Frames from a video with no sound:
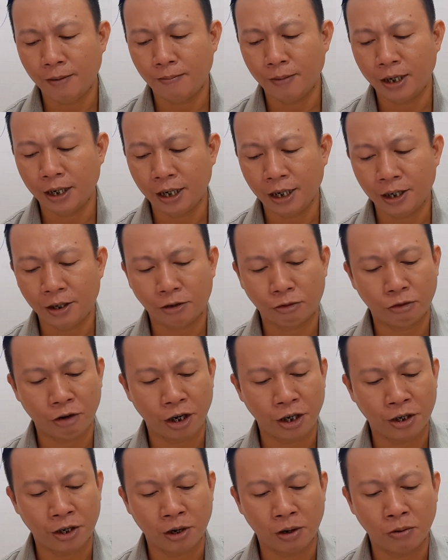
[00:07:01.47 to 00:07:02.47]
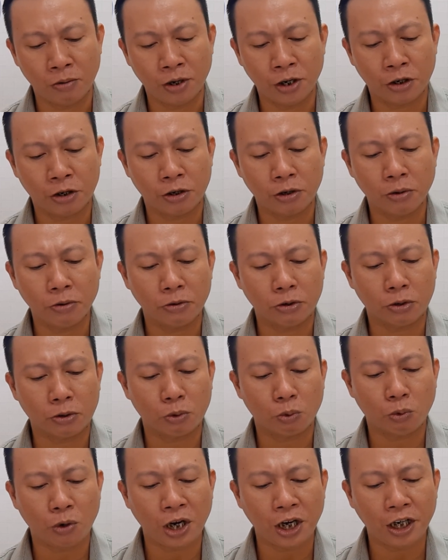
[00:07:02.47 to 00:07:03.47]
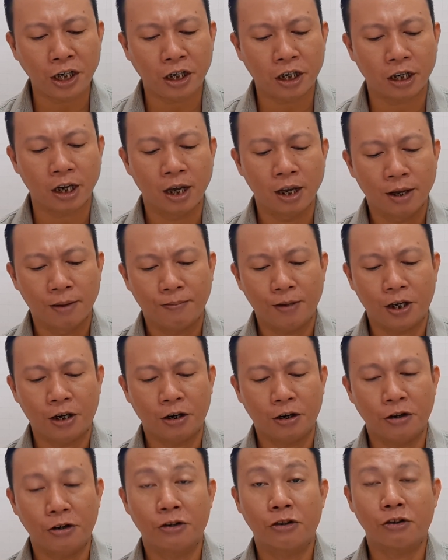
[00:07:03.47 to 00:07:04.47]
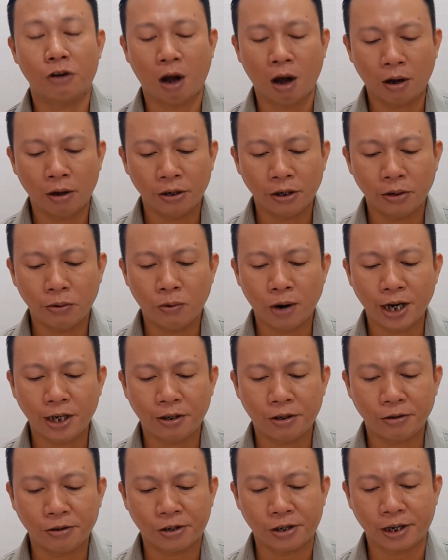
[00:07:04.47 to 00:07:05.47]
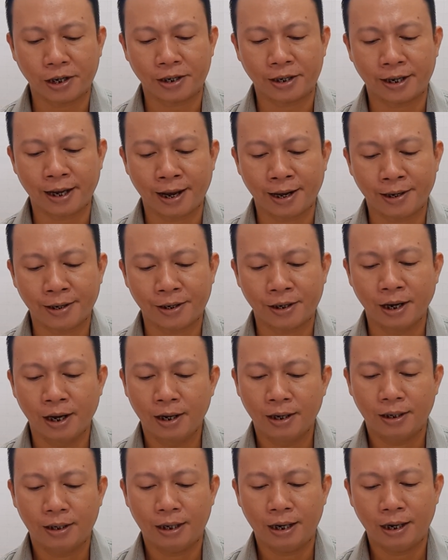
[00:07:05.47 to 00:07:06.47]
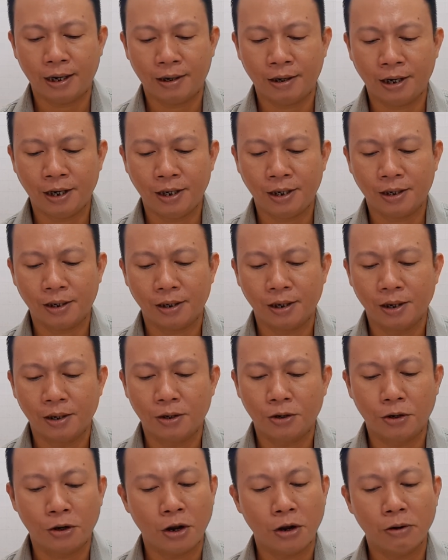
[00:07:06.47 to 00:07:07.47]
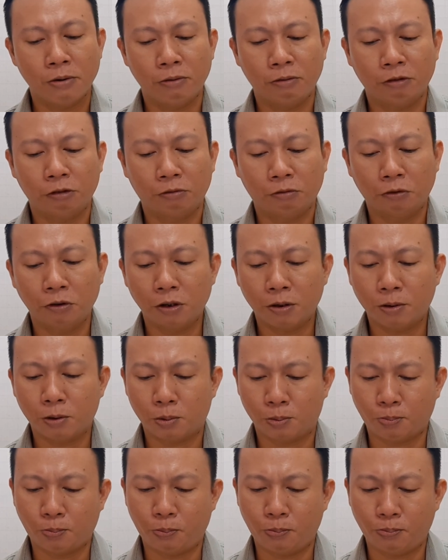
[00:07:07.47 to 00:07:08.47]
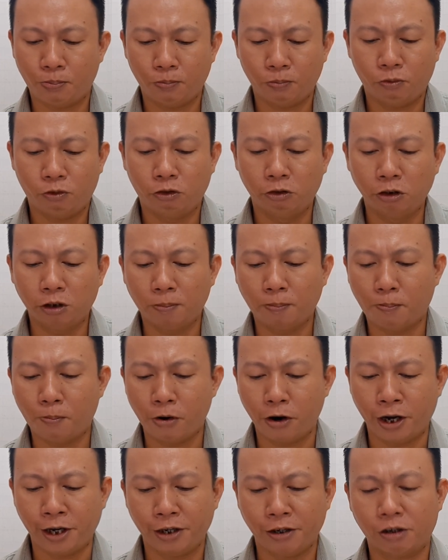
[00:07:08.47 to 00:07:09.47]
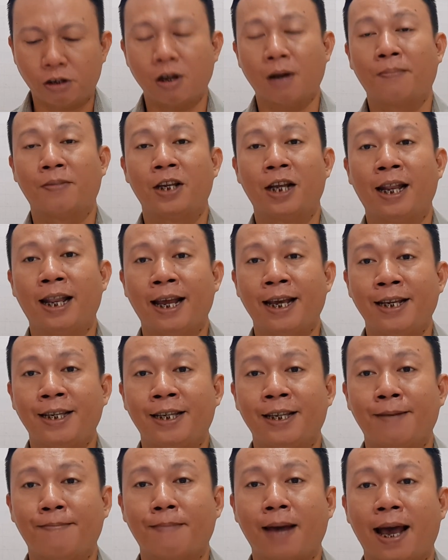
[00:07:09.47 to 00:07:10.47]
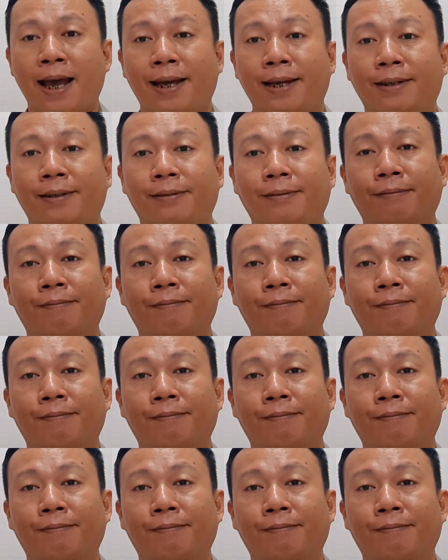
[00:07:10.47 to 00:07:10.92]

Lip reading: but its result is so sweet because on the way to success, there is no footprints of the lazy man.